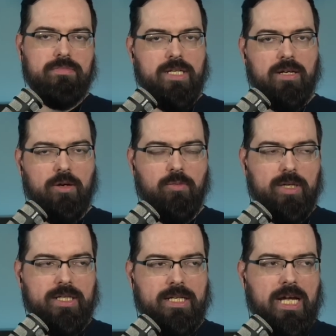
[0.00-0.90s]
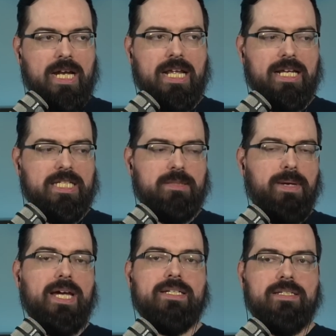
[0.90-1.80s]
who would not
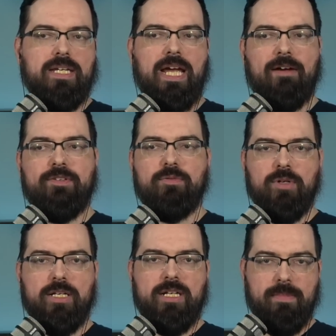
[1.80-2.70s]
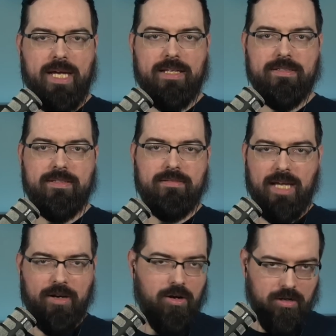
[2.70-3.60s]
expect to have to run commands
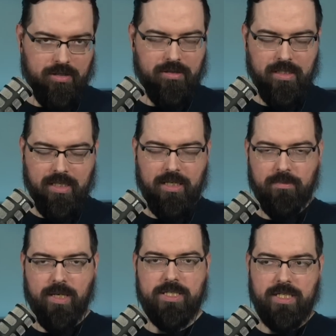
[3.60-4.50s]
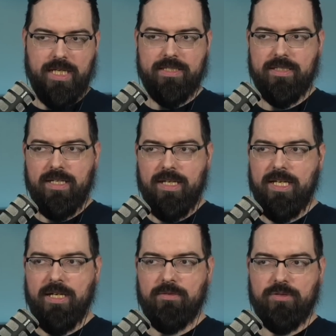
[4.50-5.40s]
at all, much less
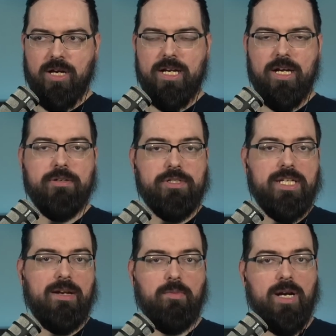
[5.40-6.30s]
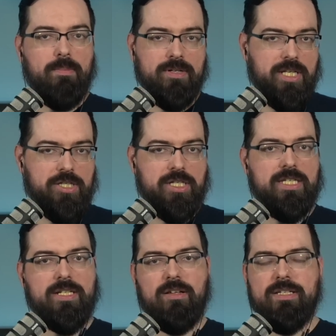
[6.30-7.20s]
try to understand what a partition
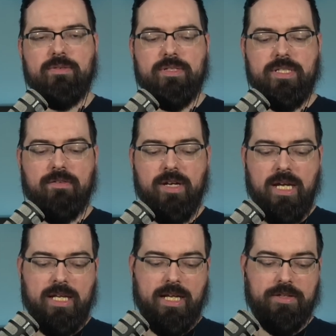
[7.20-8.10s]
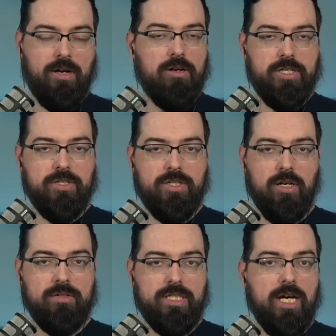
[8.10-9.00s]
is and all that sort of stuff. Now, the Arch
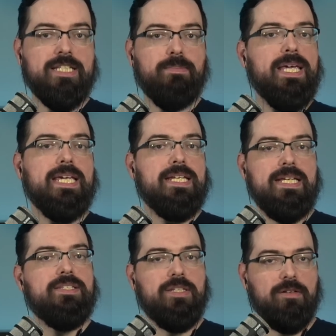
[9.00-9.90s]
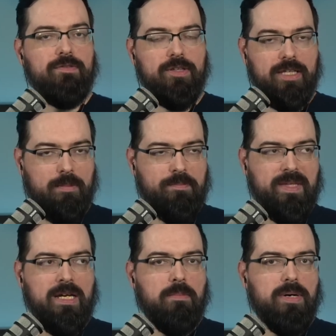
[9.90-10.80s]
install does make it easier for them,
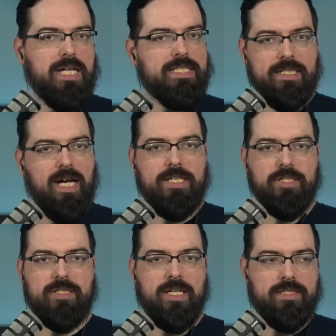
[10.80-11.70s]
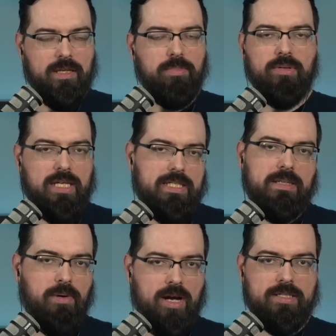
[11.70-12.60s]
but it's not just a simple,
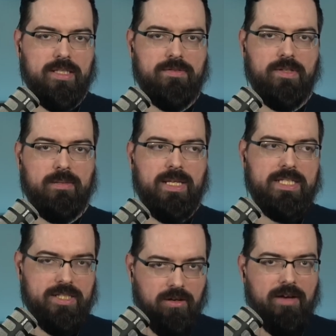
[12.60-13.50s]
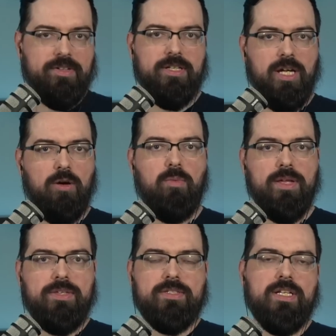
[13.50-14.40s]
easy process for them. They still have to know
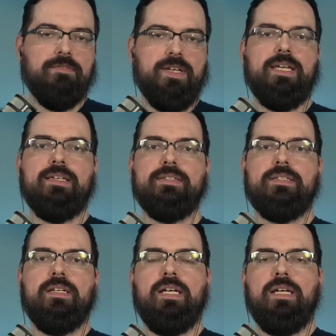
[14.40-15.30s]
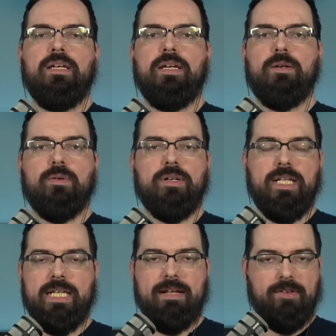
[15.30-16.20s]
what the stuff is in order,
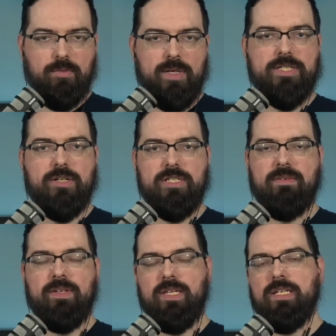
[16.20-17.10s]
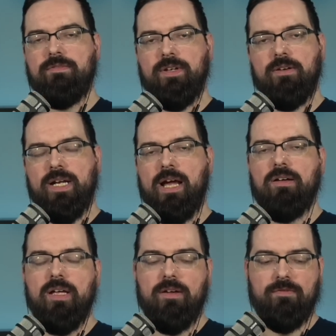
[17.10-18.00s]
like they have to research everything to figure it out
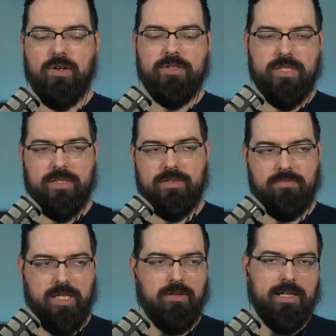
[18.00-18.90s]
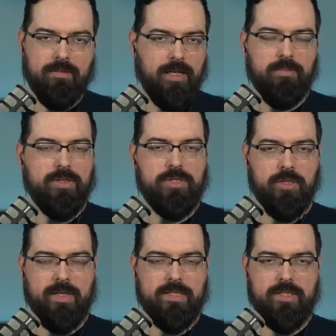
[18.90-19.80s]
versus, like an
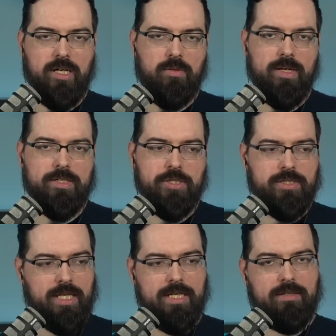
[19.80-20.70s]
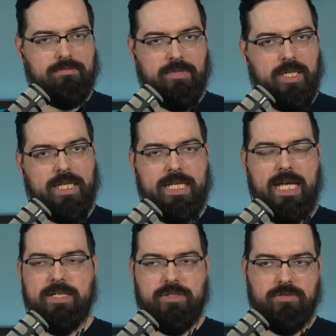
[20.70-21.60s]
Ubuntu install where it's just like click
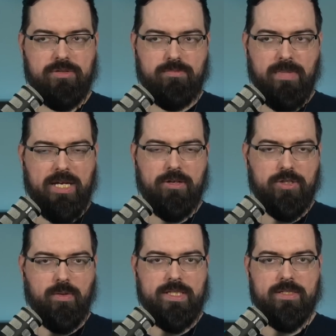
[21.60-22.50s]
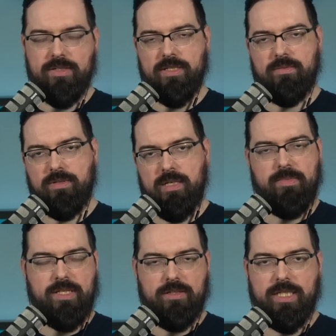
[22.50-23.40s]
next, make your choices and
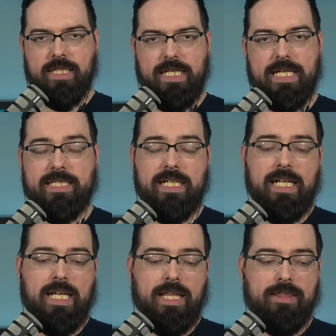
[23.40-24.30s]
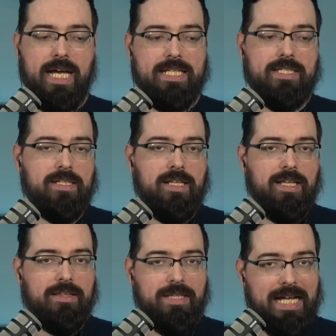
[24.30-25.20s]
keep clicking next. That's
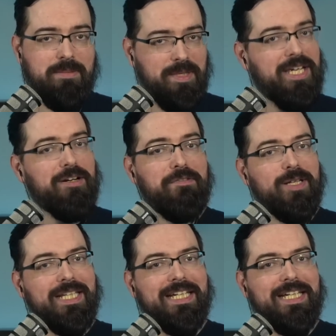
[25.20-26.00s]
beginner friendly.